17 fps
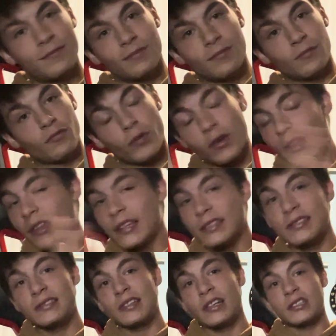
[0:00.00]
really
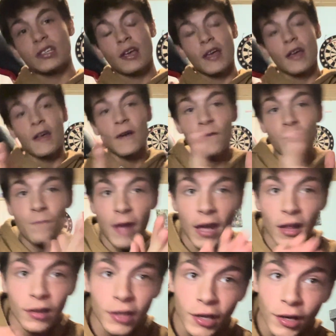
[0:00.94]
listen to this.
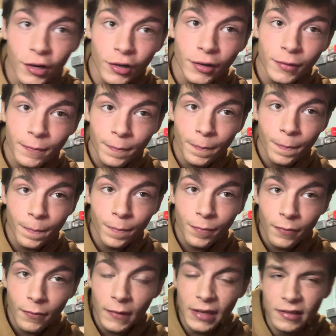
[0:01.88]
Failure
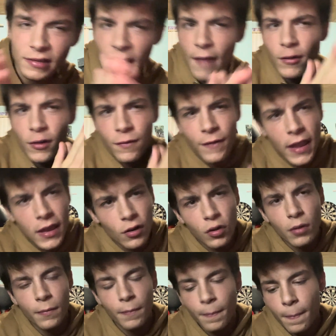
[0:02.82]
is never
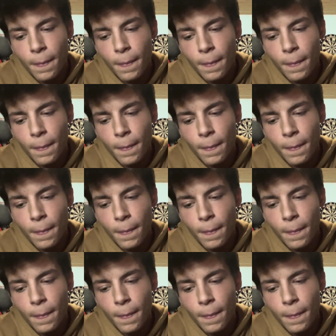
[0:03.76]
fatal,